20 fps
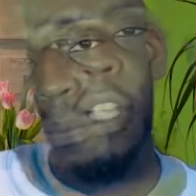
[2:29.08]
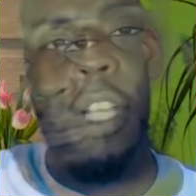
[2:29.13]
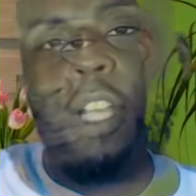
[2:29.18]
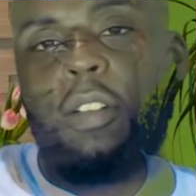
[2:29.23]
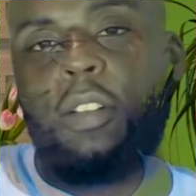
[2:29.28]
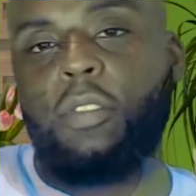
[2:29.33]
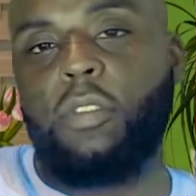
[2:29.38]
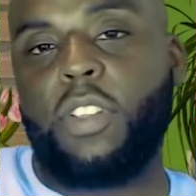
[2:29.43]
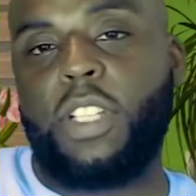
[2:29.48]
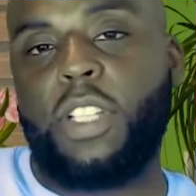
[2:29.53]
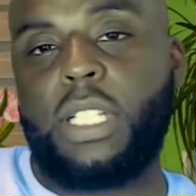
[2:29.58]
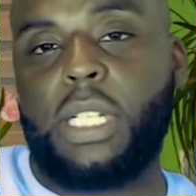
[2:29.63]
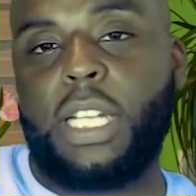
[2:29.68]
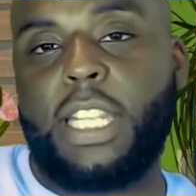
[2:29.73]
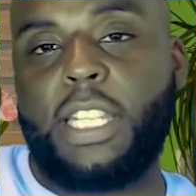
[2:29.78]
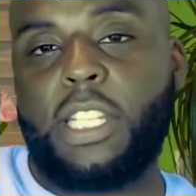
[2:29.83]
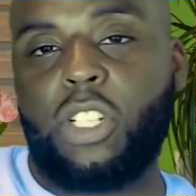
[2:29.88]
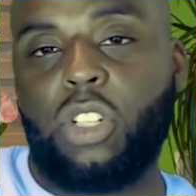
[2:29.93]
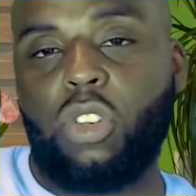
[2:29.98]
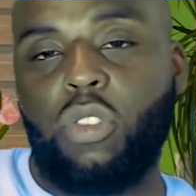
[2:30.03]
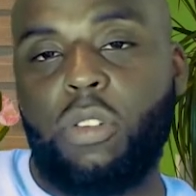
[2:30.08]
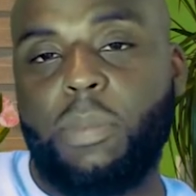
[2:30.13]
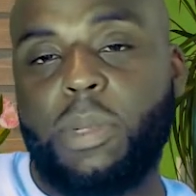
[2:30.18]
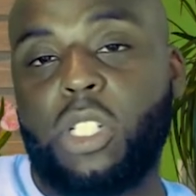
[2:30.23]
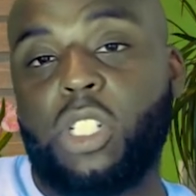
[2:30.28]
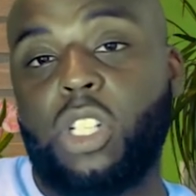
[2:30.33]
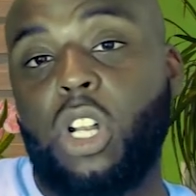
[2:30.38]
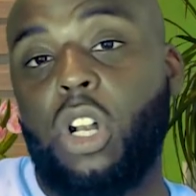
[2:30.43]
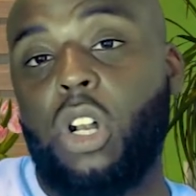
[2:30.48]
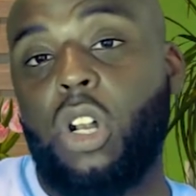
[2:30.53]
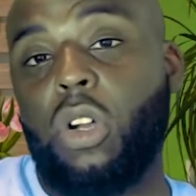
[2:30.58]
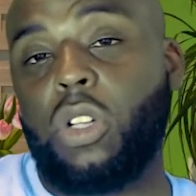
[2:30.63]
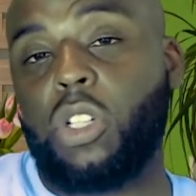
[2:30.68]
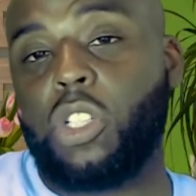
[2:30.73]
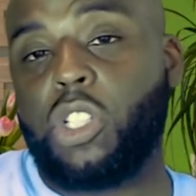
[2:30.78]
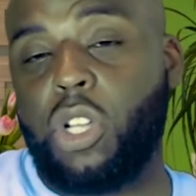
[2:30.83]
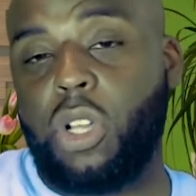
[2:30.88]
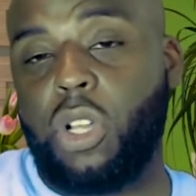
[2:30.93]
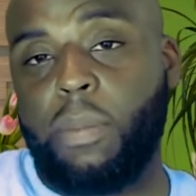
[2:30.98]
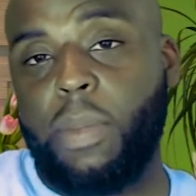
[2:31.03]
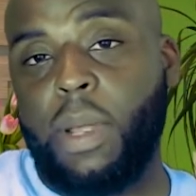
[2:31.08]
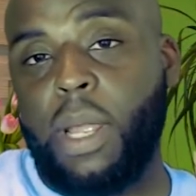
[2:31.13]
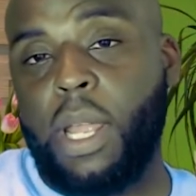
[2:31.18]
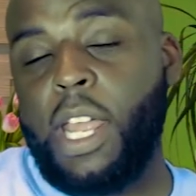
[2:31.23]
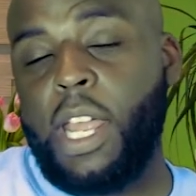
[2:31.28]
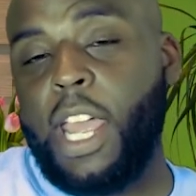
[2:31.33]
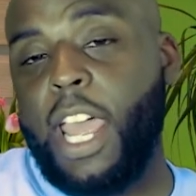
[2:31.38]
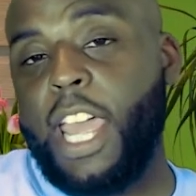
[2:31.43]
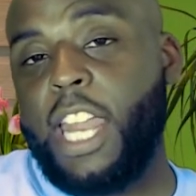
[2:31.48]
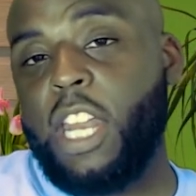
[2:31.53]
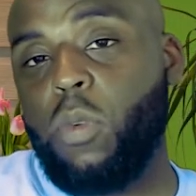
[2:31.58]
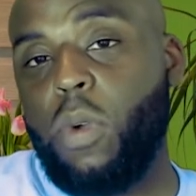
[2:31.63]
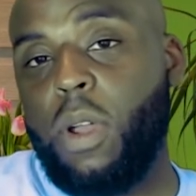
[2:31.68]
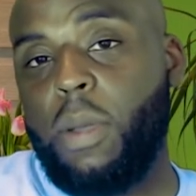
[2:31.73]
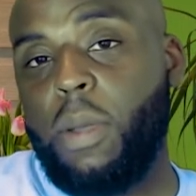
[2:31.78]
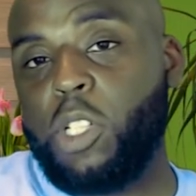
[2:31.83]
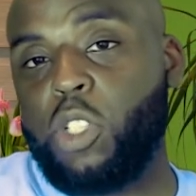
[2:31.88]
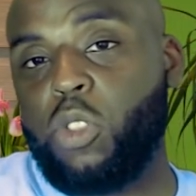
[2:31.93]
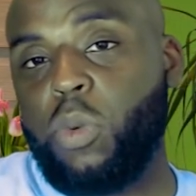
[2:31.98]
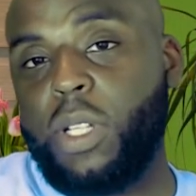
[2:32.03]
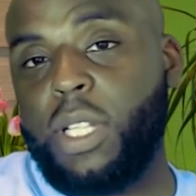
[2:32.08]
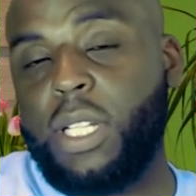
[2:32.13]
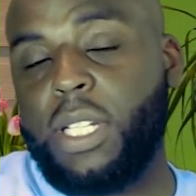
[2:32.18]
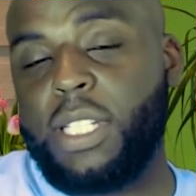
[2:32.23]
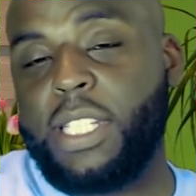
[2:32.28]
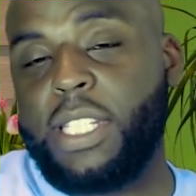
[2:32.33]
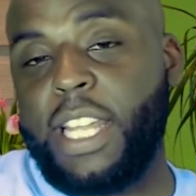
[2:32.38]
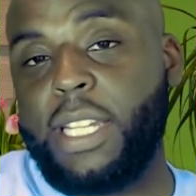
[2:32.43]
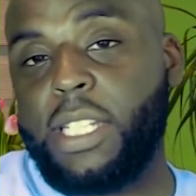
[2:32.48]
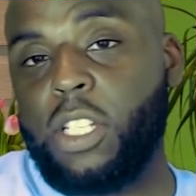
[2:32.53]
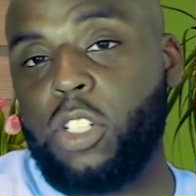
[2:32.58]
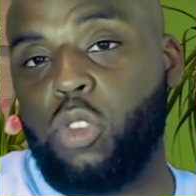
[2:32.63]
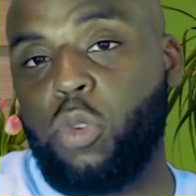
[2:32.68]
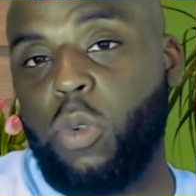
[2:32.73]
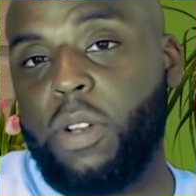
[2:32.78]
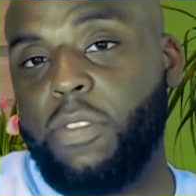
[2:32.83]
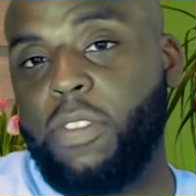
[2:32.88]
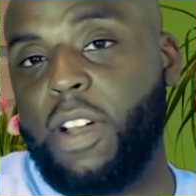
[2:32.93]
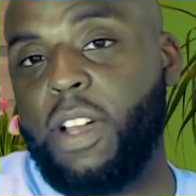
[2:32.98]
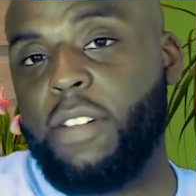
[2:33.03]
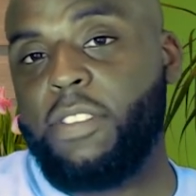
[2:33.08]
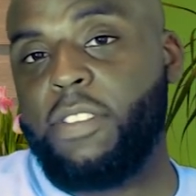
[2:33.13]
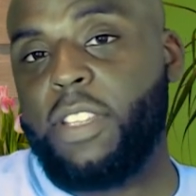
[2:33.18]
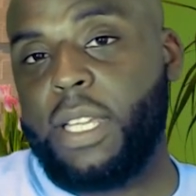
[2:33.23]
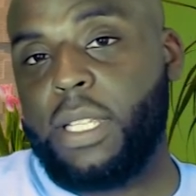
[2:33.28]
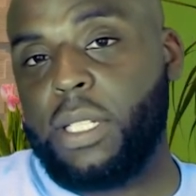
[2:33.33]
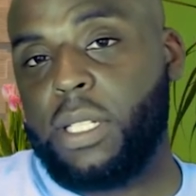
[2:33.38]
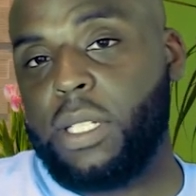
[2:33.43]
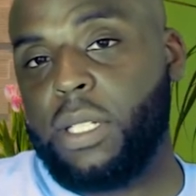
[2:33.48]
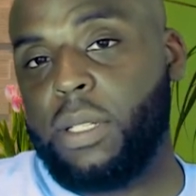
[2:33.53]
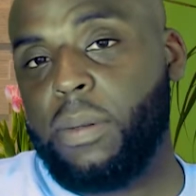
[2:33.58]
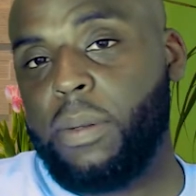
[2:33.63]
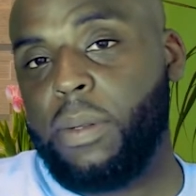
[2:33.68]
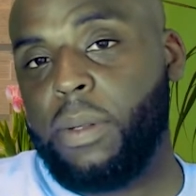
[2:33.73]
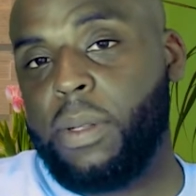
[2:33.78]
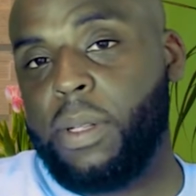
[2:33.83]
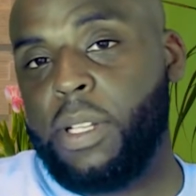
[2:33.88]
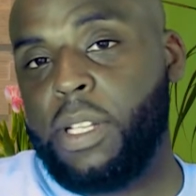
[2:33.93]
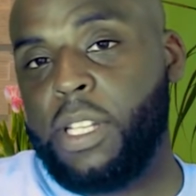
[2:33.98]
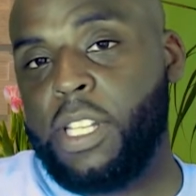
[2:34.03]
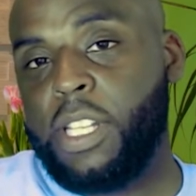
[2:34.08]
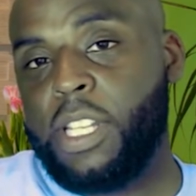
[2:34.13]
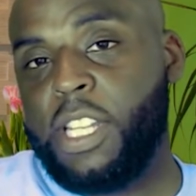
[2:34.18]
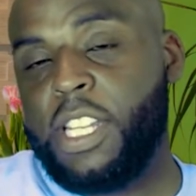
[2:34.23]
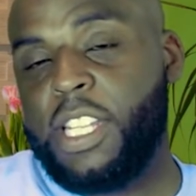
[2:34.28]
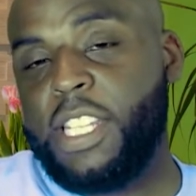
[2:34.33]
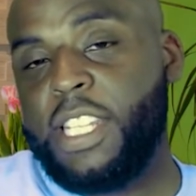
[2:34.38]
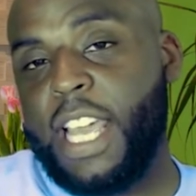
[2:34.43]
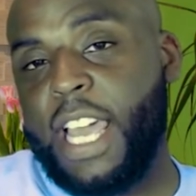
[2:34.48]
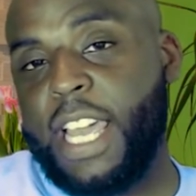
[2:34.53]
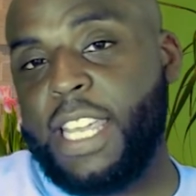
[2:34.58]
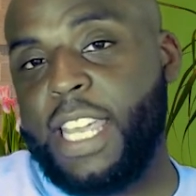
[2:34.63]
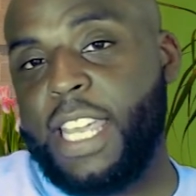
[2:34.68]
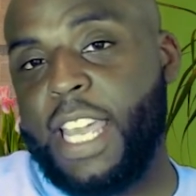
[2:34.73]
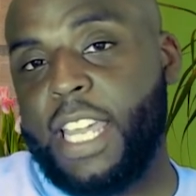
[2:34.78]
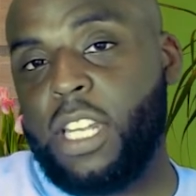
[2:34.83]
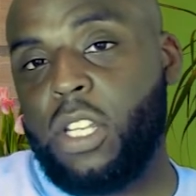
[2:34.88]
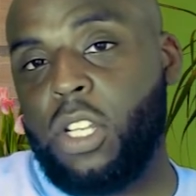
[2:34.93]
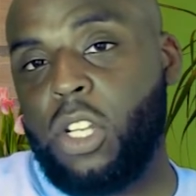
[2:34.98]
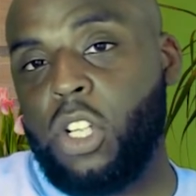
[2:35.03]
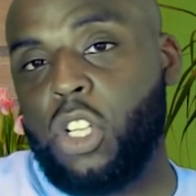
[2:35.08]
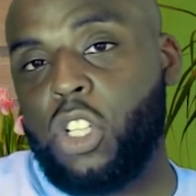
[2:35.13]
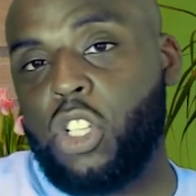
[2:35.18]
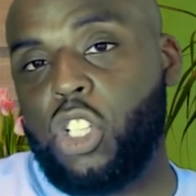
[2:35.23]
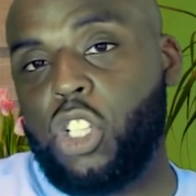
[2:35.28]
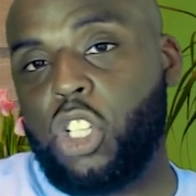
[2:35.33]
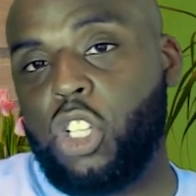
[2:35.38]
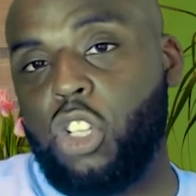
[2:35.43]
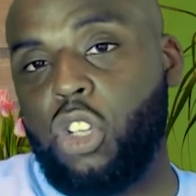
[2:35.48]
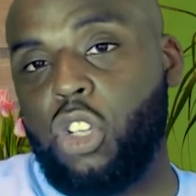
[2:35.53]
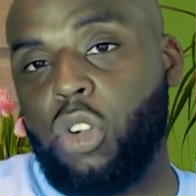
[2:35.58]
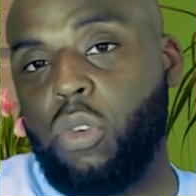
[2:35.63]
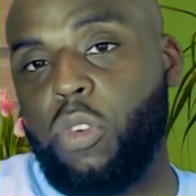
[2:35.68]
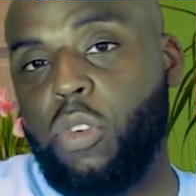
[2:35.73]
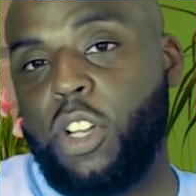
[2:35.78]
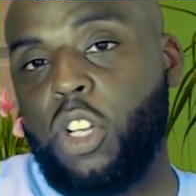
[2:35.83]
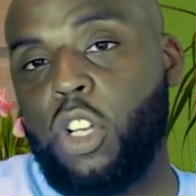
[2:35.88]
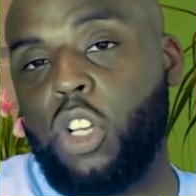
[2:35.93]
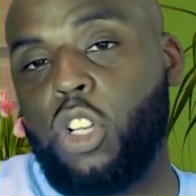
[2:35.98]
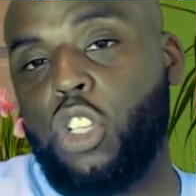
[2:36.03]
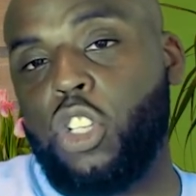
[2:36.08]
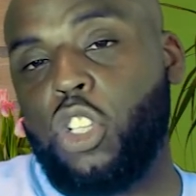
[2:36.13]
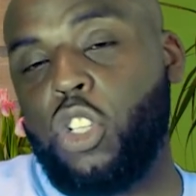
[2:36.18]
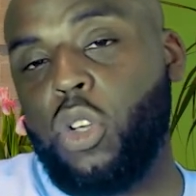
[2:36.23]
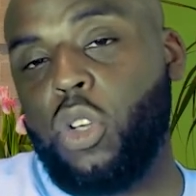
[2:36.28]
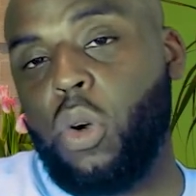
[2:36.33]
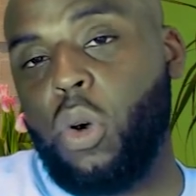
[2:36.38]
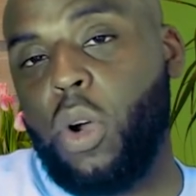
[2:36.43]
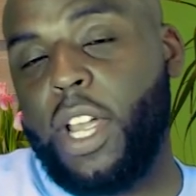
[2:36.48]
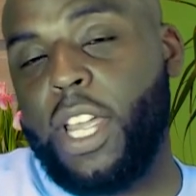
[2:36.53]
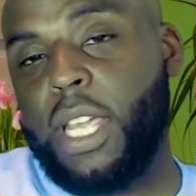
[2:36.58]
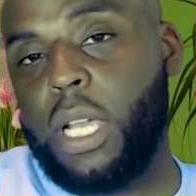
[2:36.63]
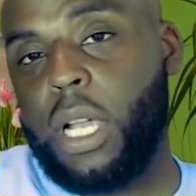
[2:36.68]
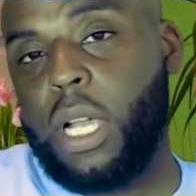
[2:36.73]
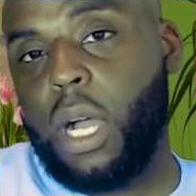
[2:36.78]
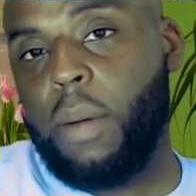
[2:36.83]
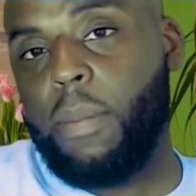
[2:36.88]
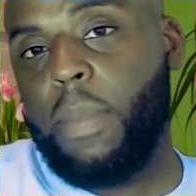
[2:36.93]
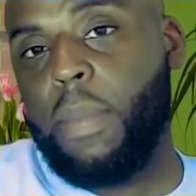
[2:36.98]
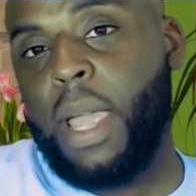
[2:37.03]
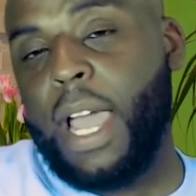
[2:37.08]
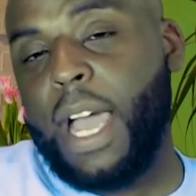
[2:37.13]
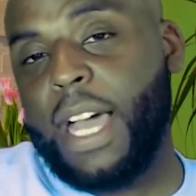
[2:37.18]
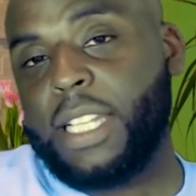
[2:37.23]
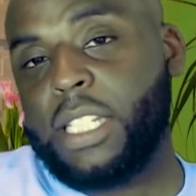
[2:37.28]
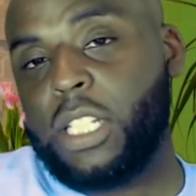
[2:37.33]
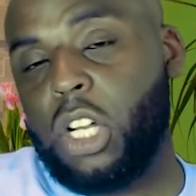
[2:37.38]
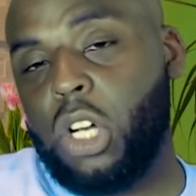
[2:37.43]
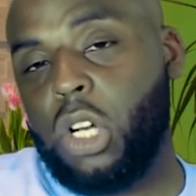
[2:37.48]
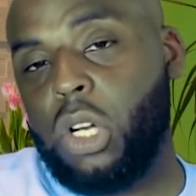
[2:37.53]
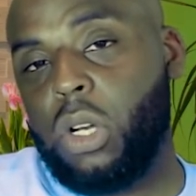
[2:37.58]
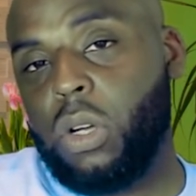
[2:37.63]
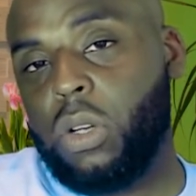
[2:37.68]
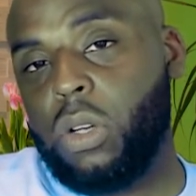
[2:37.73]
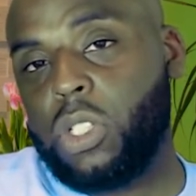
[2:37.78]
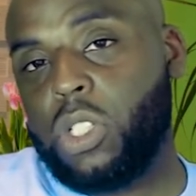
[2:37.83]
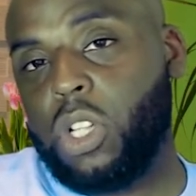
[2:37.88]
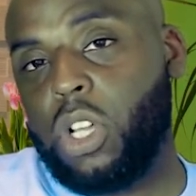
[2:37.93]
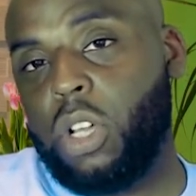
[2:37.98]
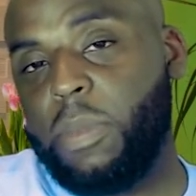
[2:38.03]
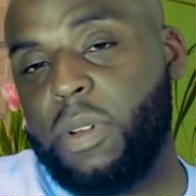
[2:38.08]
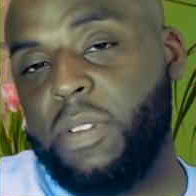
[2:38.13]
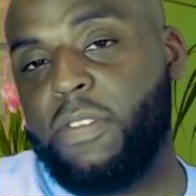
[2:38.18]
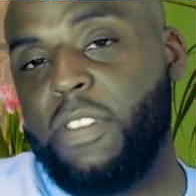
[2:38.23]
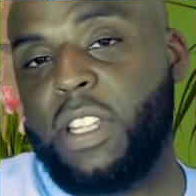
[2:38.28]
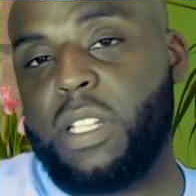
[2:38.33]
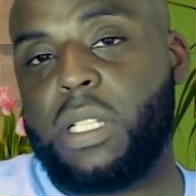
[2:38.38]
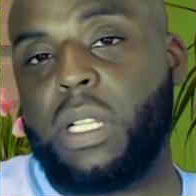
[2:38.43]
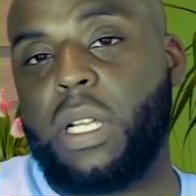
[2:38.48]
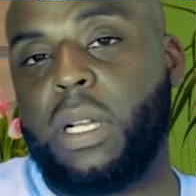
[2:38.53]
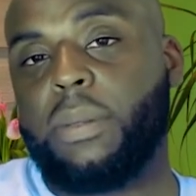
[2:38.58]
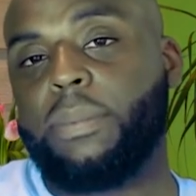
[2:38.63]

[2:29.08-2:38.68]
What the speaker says: These lease agreements are long term, anywhere between 10 to 25 years, yet again securing your income as a long term investor.